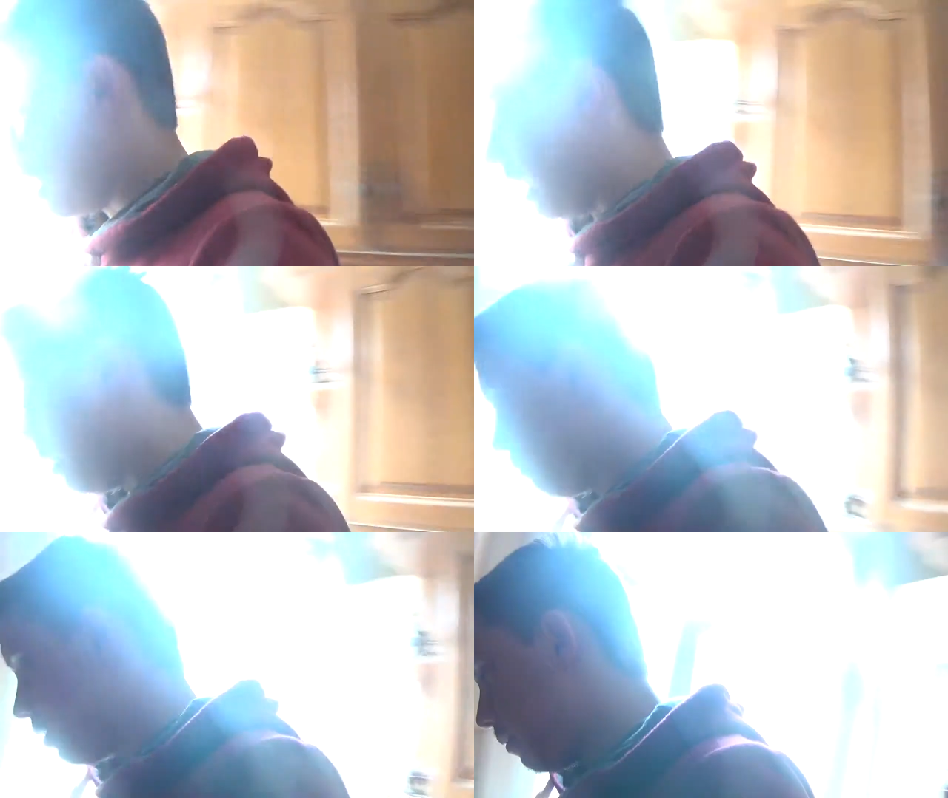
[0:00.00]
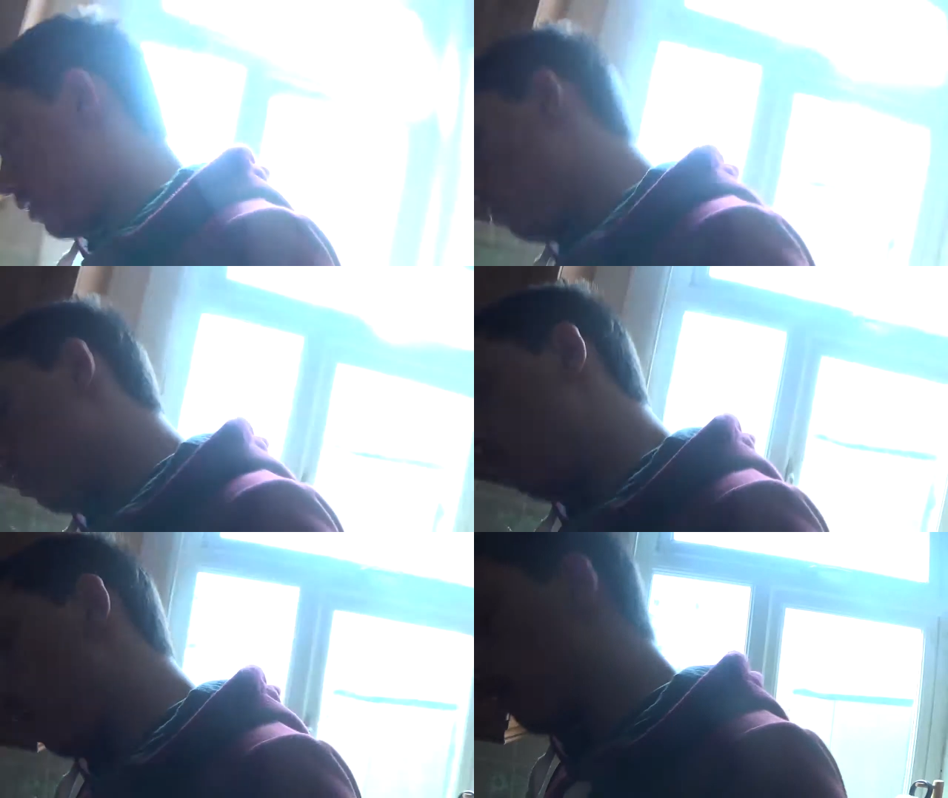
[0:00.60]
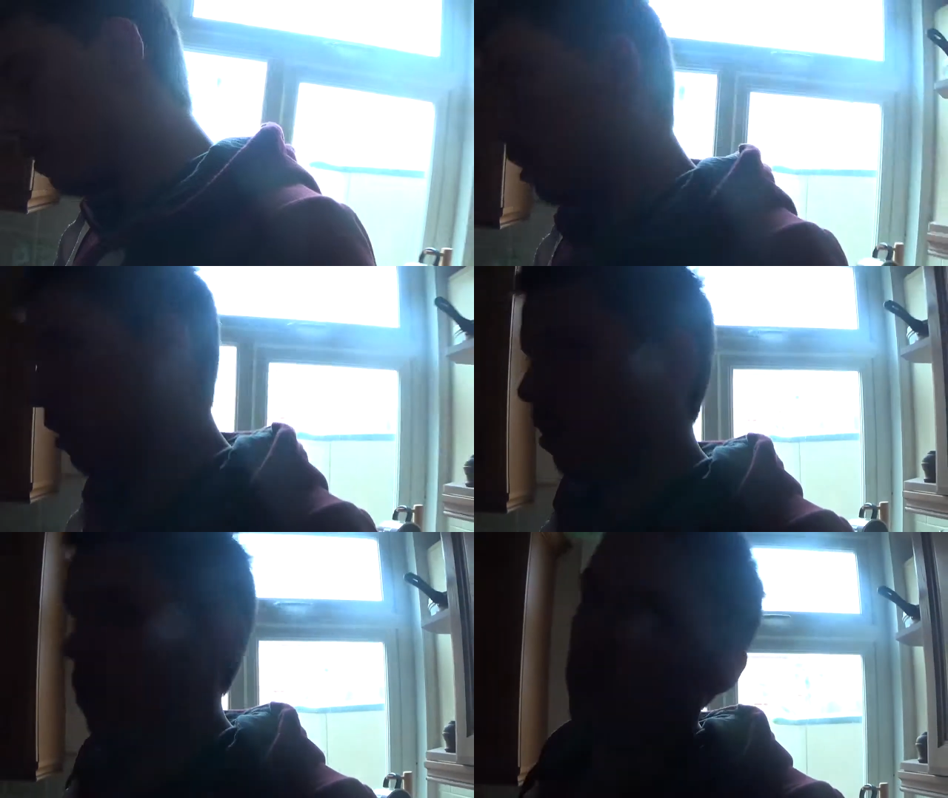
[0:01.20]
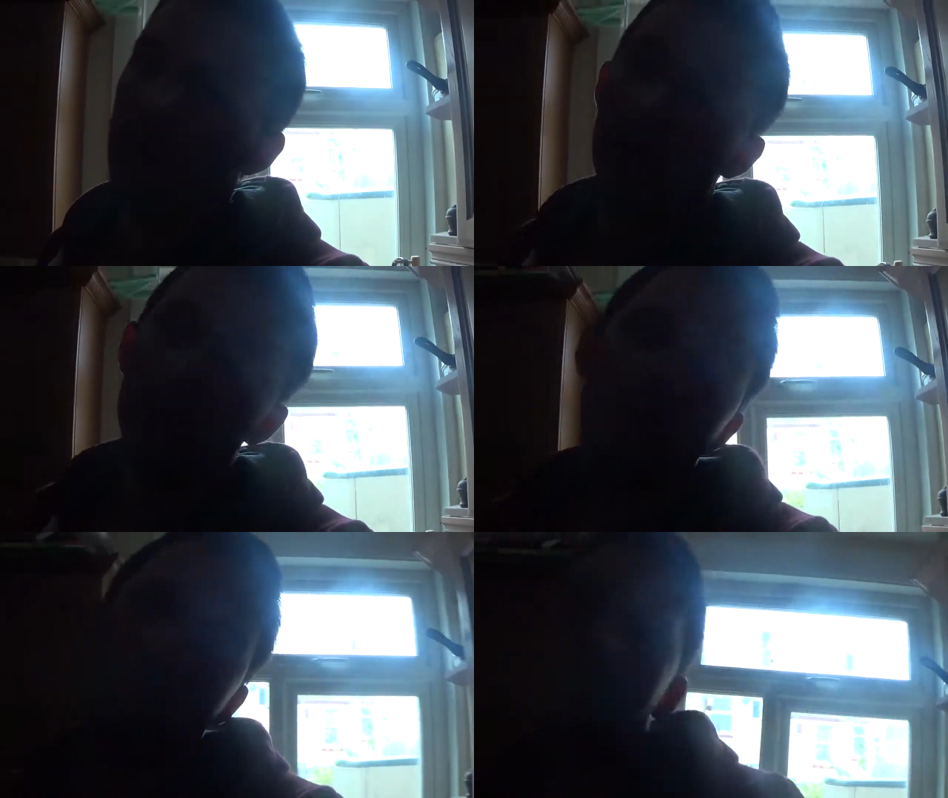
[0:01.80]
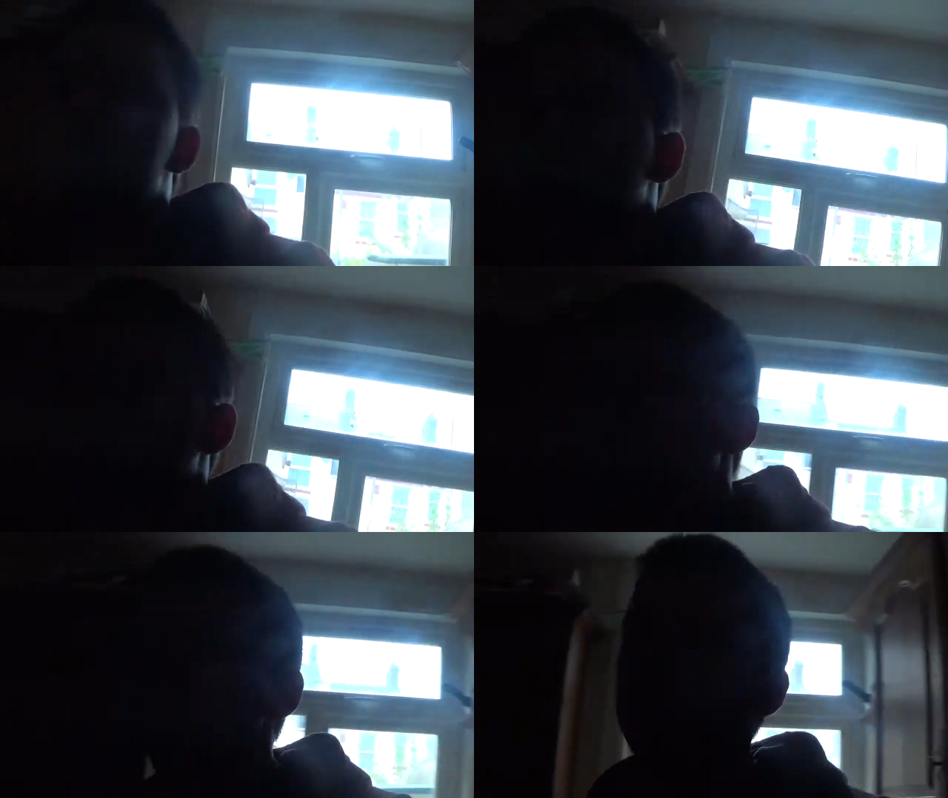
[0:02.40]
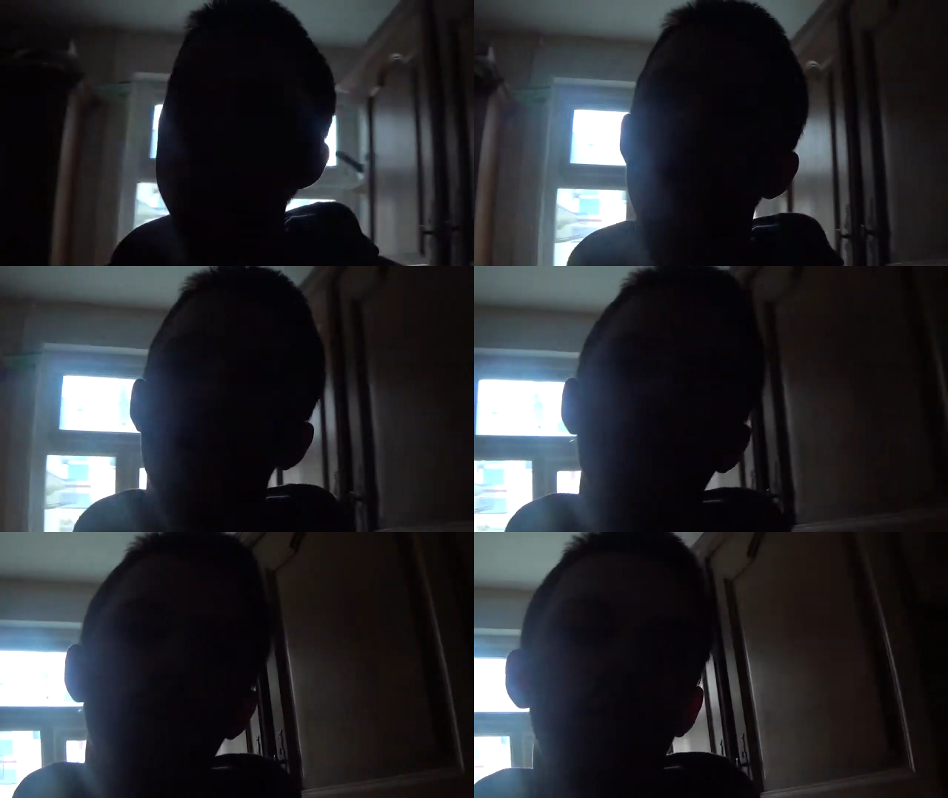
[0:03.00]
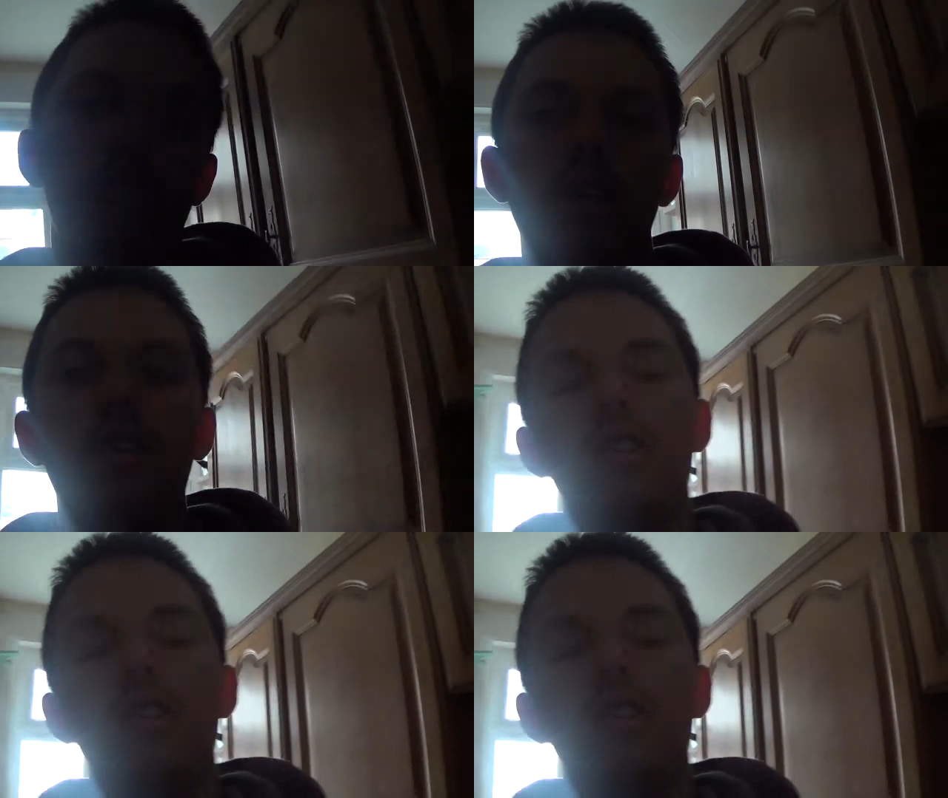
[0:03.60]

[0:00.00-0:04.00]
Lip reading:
No face is visible, so there are no lips to read.